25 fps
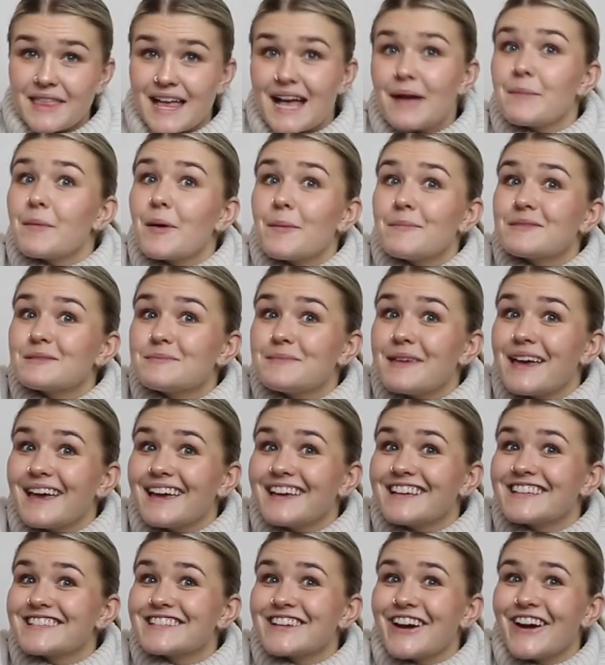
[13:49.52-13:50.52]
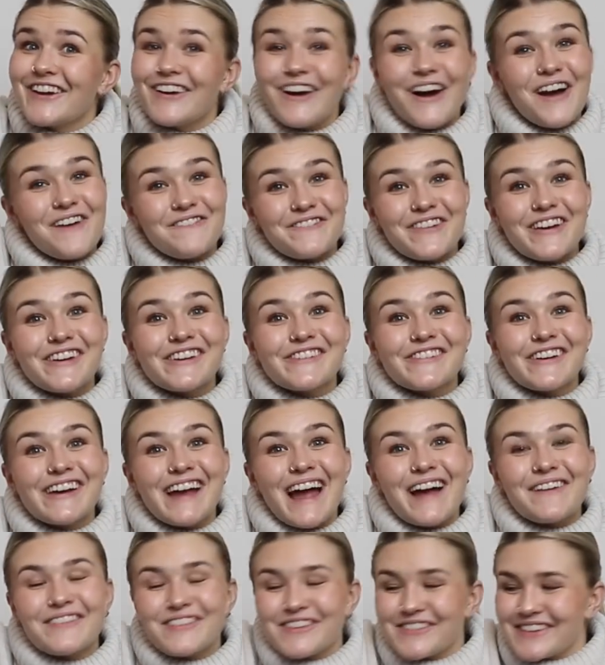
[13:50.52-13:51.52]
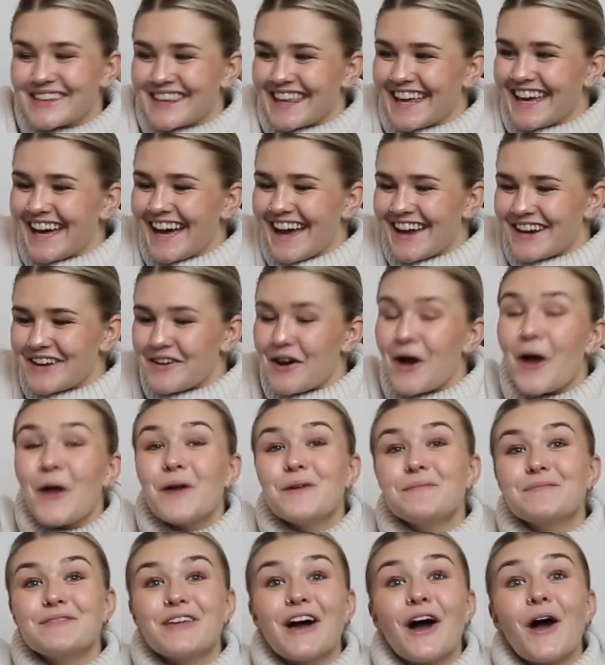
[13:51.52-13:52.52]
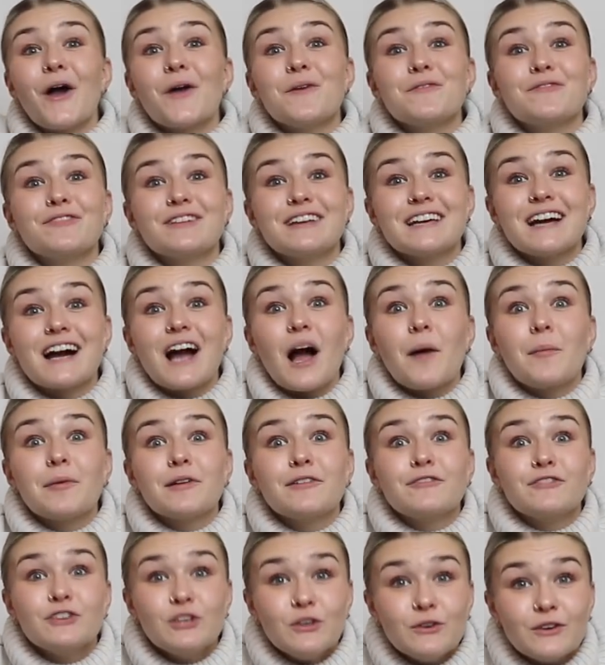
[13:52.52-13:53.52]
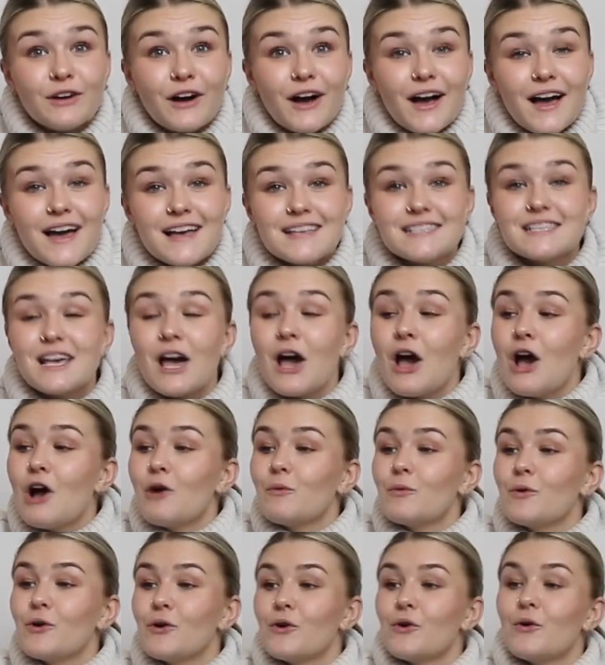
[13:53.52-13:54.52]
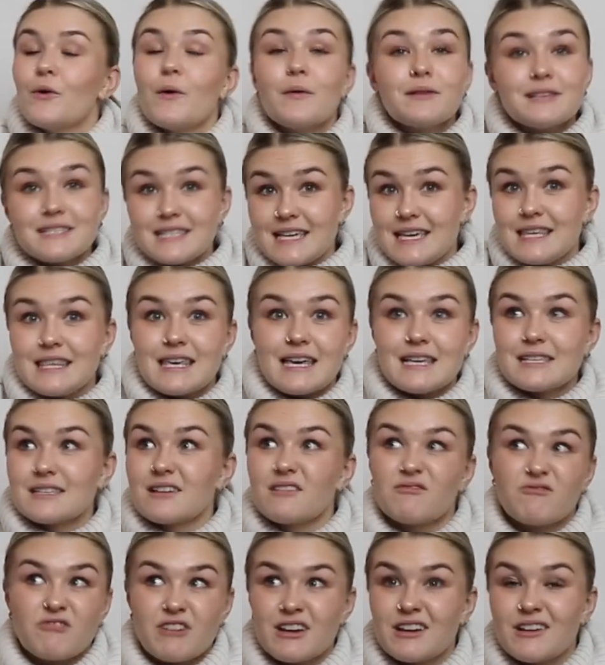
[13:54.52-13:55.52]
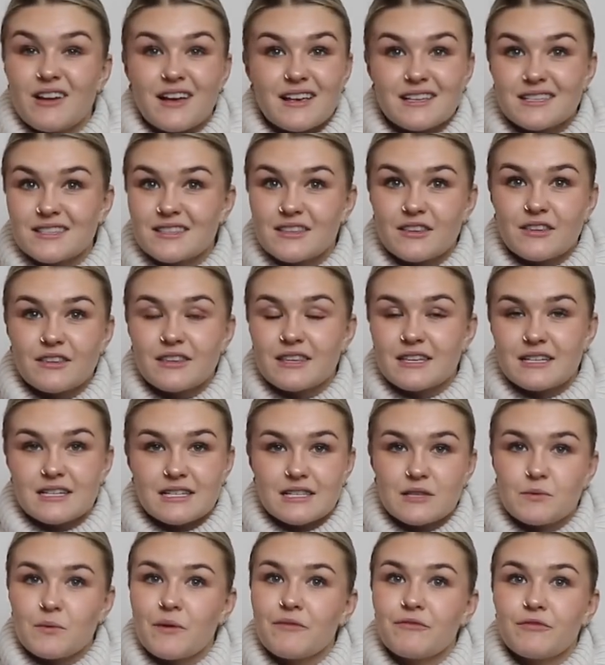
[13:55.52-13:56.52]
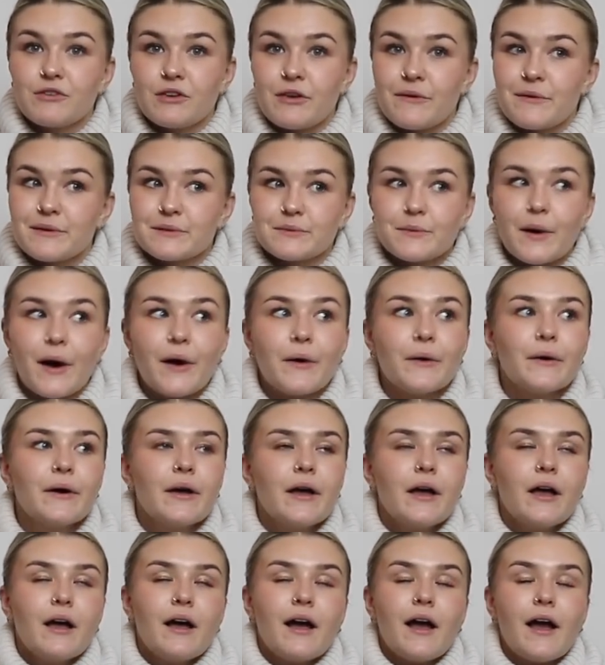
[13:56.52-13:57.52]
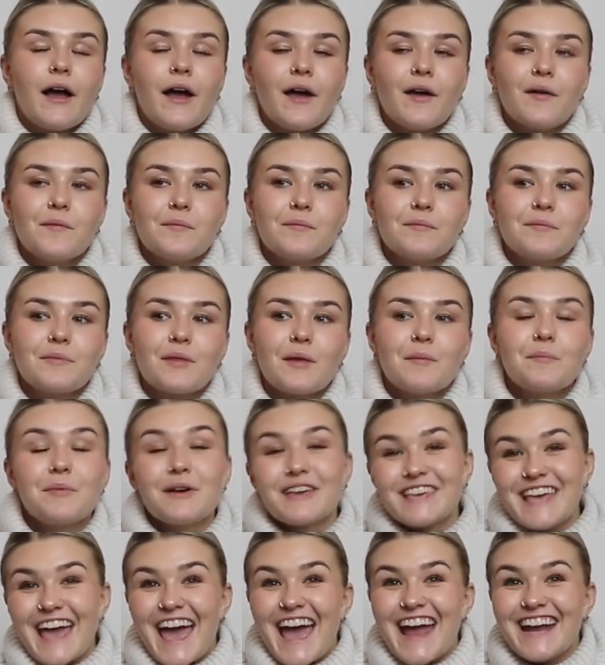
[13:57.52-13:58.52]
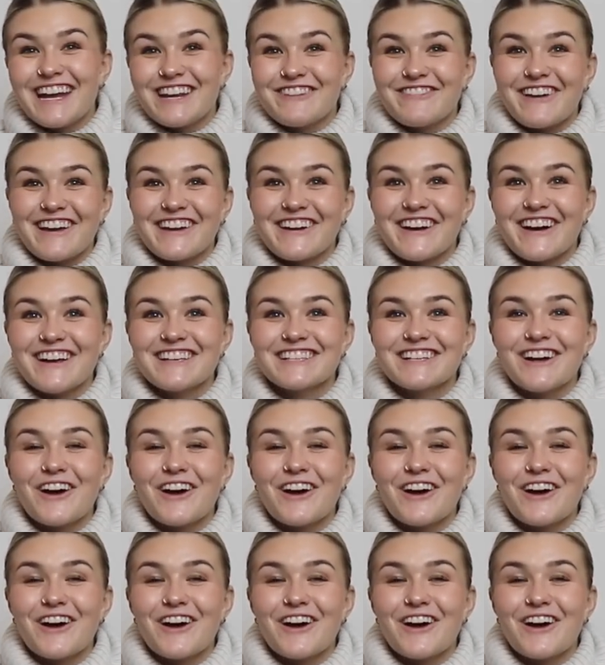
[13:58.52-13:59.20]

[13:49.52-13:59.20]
that mum's me, so I'm very happy with it, and I hope that hopefully a couple of you guys will see this and realise that this is the one for you as well. But yeah, anyway guys,